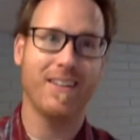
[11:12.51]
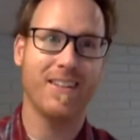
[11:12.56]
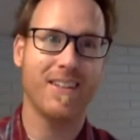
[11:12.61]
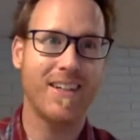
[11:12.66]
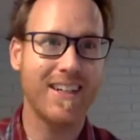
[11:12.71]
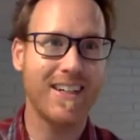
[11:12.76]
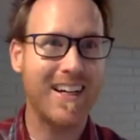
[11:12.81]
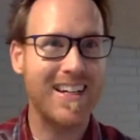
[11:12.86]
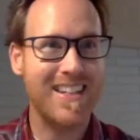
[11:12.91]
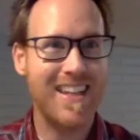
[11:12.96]

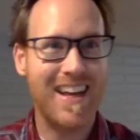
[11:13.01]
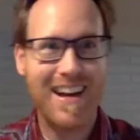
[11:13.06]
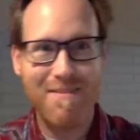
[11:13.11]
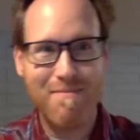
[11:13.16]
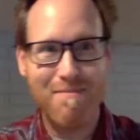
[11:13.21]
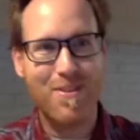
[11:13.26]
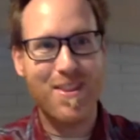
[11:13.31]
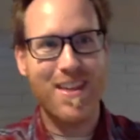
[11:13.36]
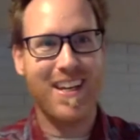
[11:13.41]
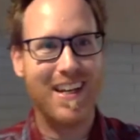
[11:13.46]
Like I'm
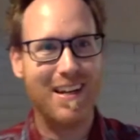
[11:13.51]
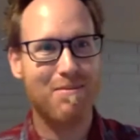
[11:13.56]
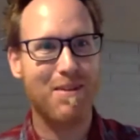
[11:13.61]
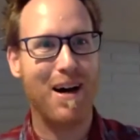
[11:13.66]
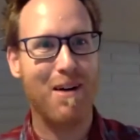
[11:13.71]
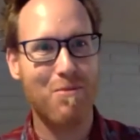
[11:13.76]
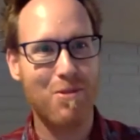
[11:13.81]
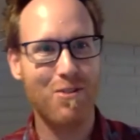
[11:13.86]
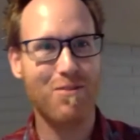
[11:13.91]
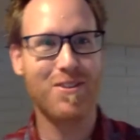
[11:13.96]
thinking
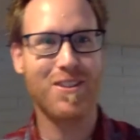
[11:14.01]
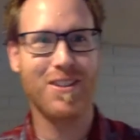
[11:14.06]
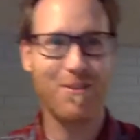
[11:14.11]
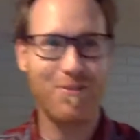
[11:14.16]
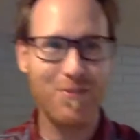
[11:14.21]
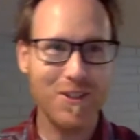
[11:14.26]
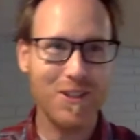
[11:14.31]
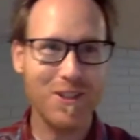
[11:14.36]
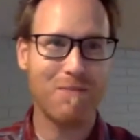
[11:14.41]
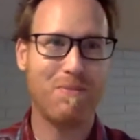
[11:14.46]
about moving to the
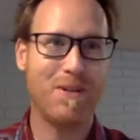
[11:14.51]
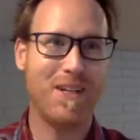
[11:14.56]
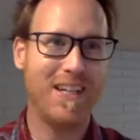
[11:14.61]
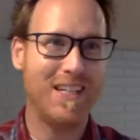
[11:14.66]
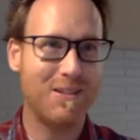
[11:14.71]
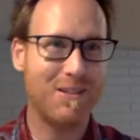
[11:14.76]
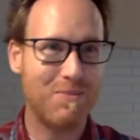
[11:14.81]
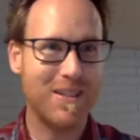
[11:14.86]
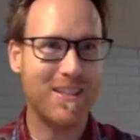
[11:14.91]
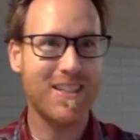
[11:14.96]

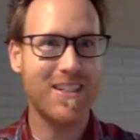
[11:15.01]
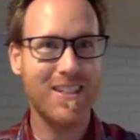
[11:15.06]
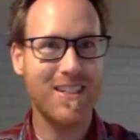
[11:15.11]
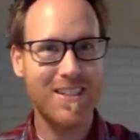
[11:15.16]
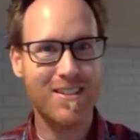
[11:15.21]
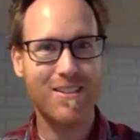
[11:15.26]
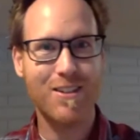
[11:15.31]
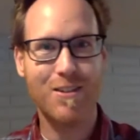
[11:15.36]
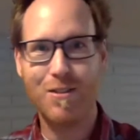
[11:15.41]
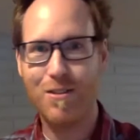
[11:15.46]
Philippines
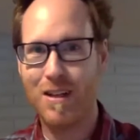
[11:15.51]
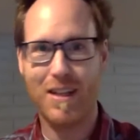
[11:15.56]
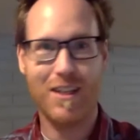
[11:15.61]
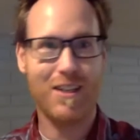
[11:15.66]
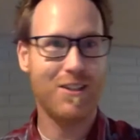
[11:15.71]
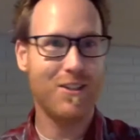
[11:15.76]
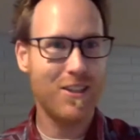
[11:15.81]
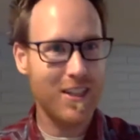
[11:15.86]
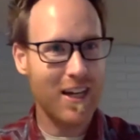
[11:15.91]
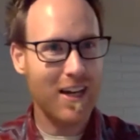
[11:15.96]
because those, like,
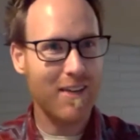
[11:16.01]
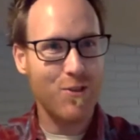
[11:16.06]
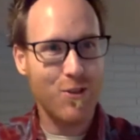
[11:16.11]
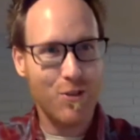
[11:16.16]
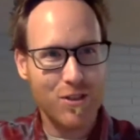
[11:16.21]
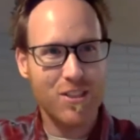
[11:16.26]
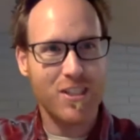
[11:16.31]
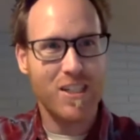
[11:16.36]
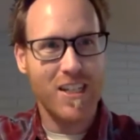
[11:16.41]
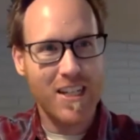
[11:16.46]
have you
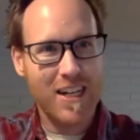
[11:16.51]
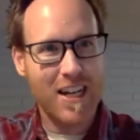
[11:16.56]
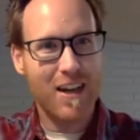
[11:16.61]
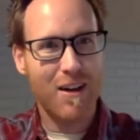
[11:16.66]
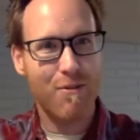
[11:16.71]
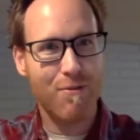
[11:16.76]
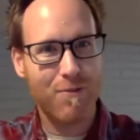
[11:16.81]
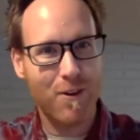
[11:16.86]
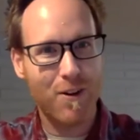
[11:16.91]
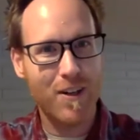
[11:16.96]
seen how
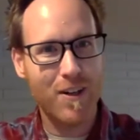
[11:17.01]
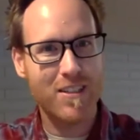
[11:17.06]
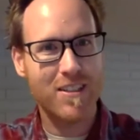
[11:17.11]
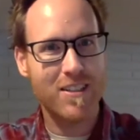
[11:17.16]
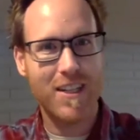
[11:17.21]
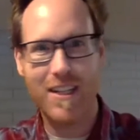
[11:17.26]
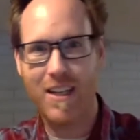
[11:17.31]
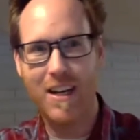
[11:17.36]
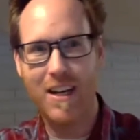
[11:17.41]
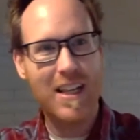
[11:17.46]
far? It's
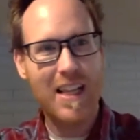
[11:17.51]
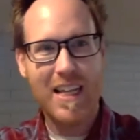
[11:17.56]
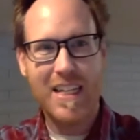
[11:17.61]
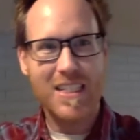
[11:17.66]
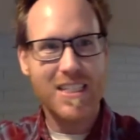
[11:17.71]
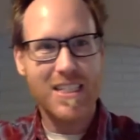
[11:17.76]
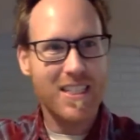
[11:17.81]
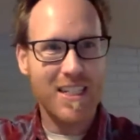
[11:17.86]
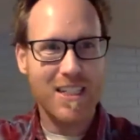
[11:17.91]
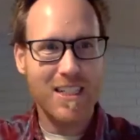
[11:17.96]
like
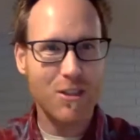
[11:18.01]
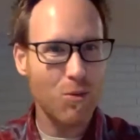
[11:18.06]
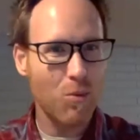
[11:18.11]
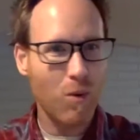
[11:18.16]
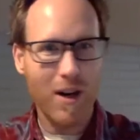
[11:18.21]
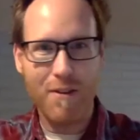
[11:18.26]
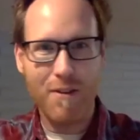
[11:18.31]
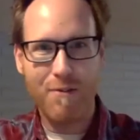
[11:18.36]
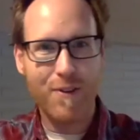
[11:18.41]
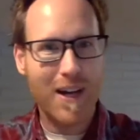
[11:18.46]

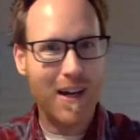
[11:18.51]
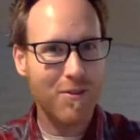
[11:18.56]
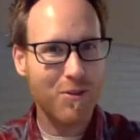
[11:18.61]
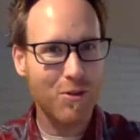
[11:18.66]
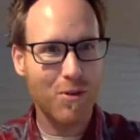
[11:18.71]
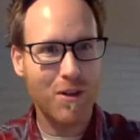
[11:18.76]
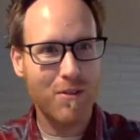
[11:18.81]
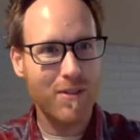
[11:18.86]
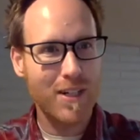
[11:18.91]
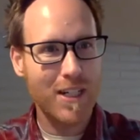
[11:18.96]
6-to-1,
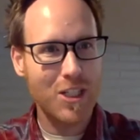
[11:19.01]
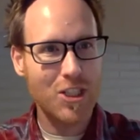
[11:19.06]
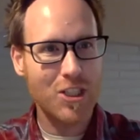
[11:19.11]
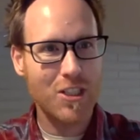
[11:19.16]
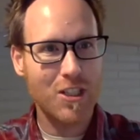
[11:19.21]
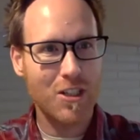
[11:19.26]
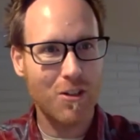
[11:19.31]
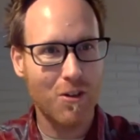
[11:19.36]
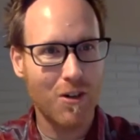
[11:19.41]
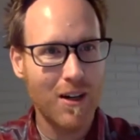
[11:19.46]
5-to-1
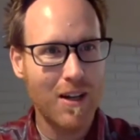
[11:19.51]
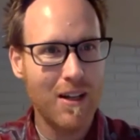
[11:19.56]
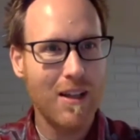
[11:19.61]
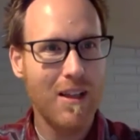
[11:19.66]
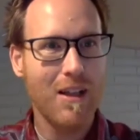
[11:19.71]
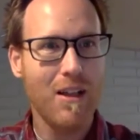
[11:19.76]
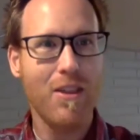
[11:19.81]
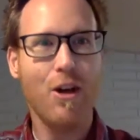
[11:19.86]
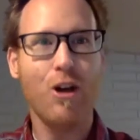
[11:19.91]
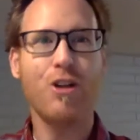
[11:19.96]
ratio.
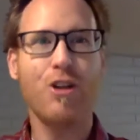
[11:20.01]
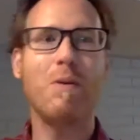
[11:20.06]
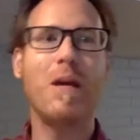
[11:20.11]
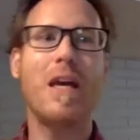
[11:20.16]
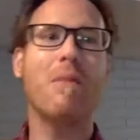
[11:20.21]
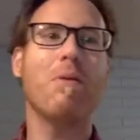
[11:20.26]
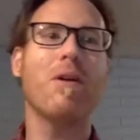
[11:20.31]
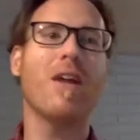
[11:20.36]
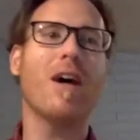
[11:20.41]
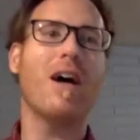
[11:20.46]
Those
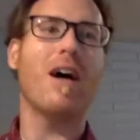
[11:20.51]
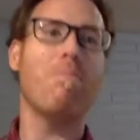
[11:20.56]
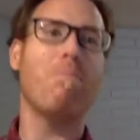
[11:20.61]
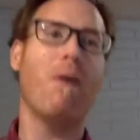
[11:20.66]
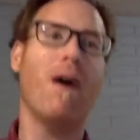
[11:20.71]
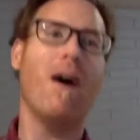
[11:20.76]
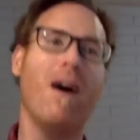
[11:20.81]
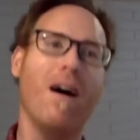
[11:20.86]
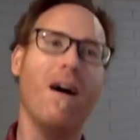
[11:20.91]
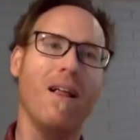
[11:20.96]
people are
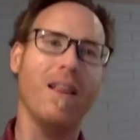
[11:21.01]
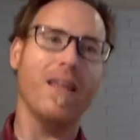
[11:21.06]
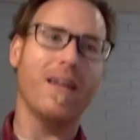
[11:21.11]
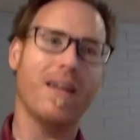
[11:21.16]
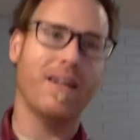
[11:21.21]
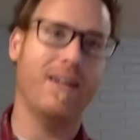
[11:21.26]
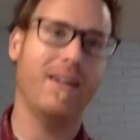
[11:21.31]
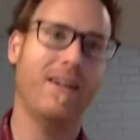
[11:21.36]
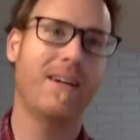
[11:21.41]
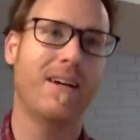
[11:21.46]

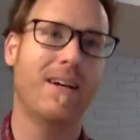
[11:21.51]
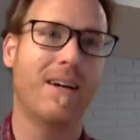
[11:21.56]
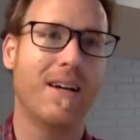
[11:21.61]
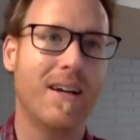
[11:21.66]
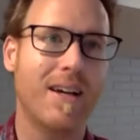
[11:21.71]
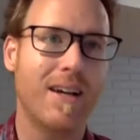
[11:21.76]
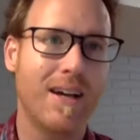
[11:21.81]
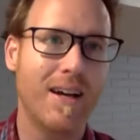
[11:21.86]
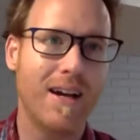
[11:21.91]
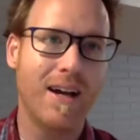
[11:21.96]
balling.
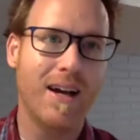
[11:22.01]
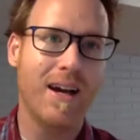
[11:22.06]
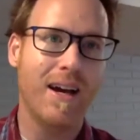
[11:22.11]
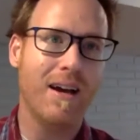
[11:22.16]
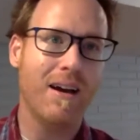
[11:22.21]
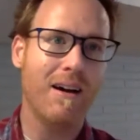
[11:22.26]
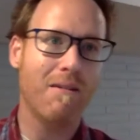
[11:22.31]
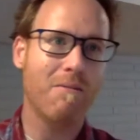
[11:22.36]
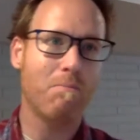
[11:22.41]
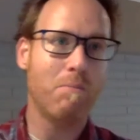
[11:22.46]

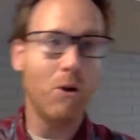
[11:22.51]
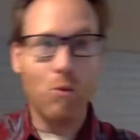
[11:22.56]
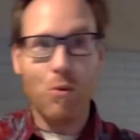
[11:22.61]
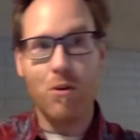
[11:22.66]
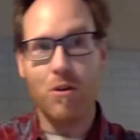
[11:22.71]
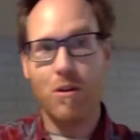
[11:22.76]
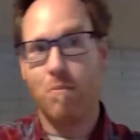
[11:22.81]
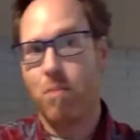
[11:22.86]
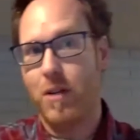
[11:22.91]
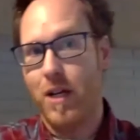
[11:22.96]
But we'll
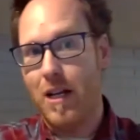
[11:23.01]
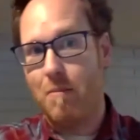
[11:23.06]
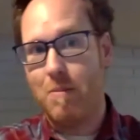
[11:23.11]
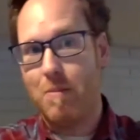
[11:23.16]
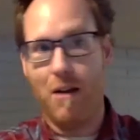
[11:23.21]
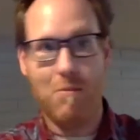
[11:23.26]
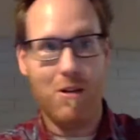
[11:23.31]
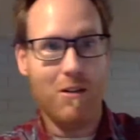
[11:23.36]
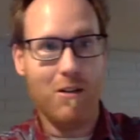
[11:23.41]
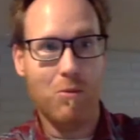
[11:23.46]
complain
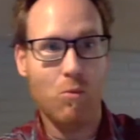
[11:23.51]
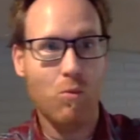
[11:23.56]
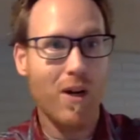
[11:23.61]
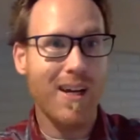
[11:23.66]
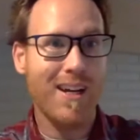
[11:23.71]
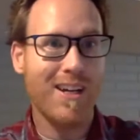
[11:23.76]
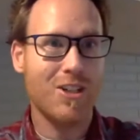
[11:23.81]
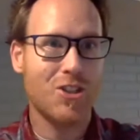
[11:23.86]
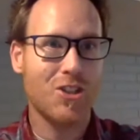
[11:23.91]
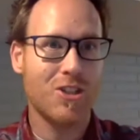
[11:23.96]
about minimum
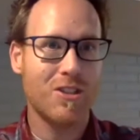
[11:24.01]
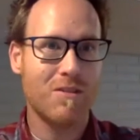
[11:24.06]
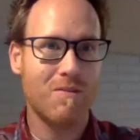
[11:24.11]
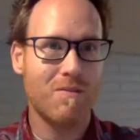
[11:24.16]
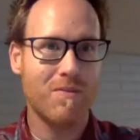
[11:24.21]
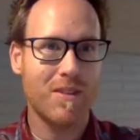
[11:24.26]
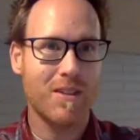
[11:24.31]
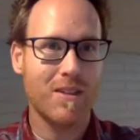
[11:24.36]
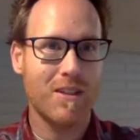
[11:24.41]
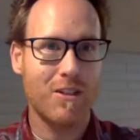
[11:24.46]
wage
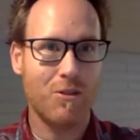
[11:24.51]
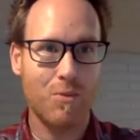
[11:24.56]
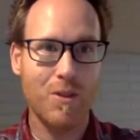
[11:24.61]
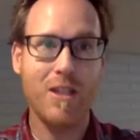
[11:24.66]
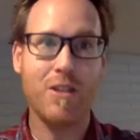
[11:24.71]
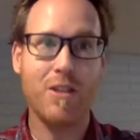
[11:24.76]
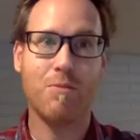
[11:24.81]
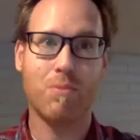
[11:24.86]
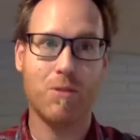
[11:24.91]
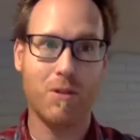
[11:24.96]
because we
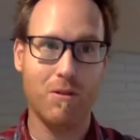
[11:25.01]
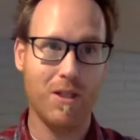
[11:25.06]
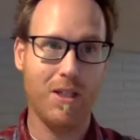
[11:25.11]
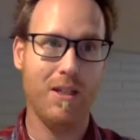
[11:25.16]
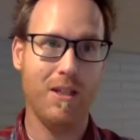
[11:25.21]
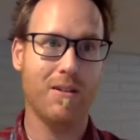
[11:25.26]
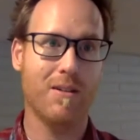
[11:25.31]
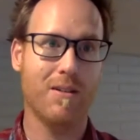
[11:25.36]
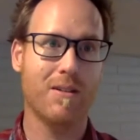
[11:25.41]
is broke here.